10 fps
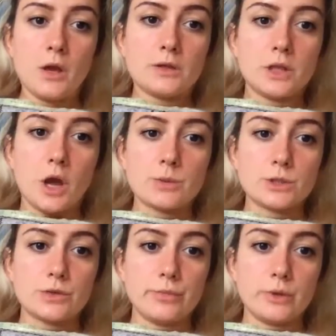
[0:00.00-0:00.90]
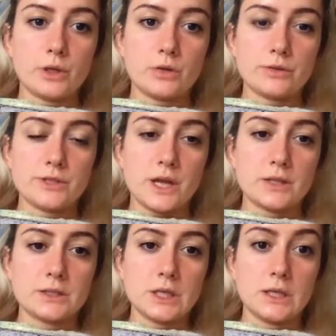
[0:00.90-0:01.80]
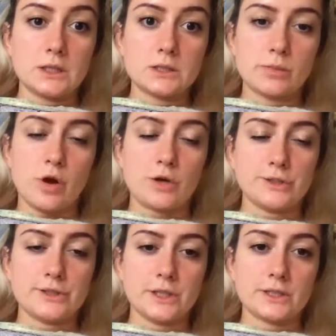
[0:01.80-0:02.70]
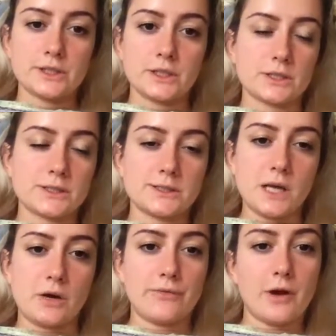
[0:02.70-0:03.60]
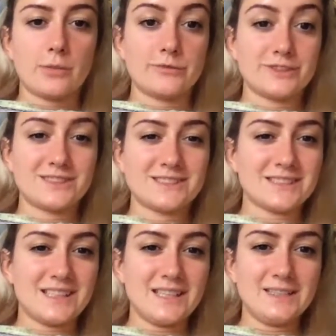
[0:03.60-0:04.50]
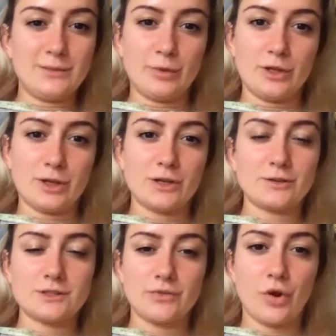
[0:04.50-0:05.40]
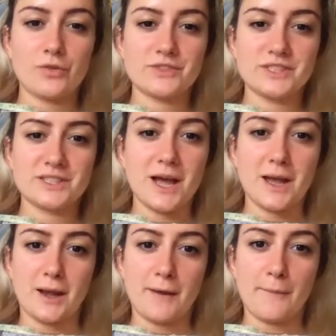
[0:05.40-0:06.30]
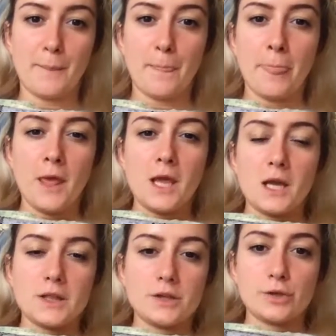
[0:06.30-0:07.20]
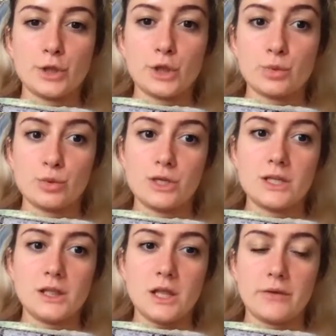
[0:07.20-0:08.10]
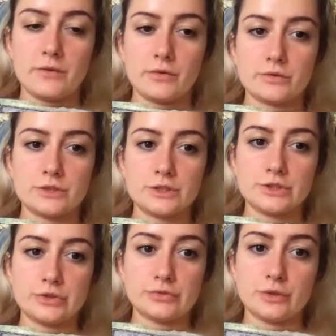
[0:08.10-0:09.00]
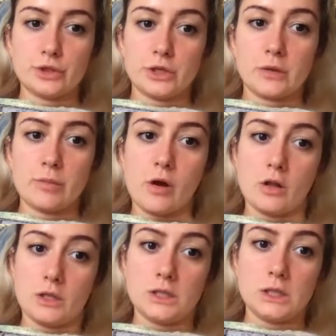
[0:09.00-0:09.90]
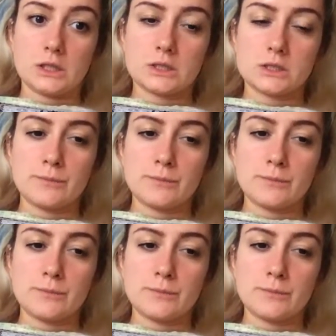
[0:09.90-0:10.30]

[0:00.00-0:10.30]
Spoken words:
The object of political science is politics in itself, obviously, the political sphere of society. There are three levels to learning politics: